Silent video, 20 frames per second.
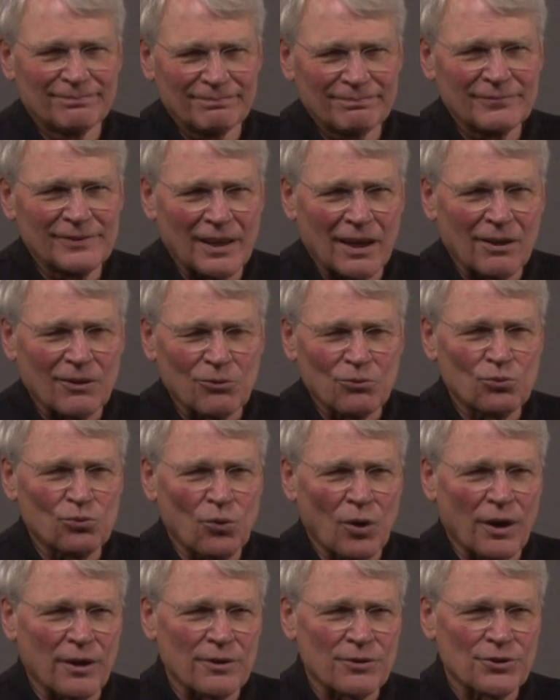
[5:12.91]
you know,
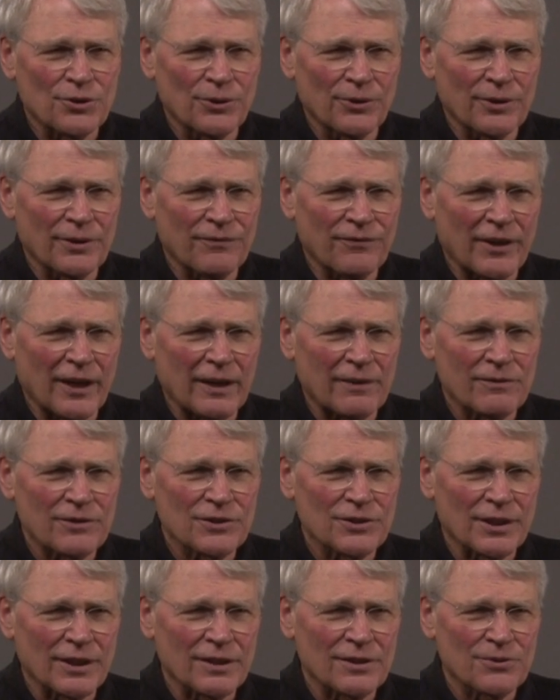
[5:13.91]
1 or 2 of the 5 or
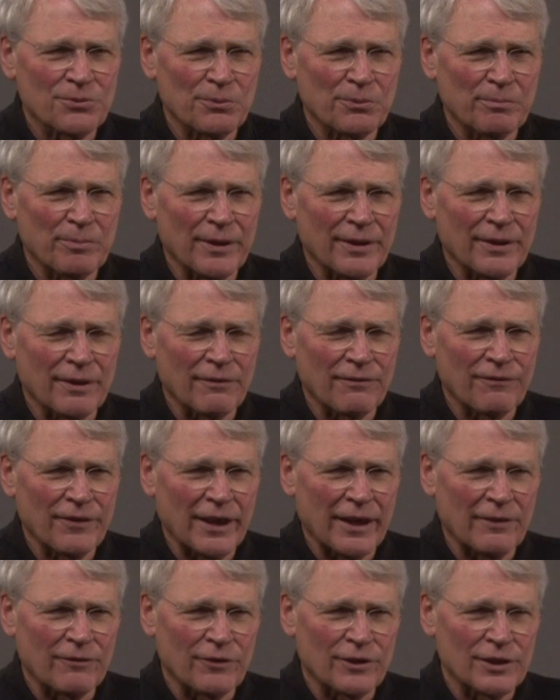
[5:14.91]
6 would be their
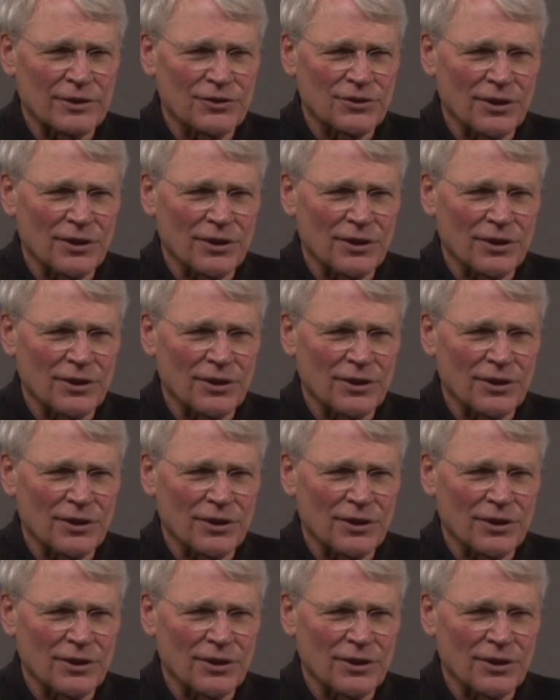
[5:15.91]
favorites.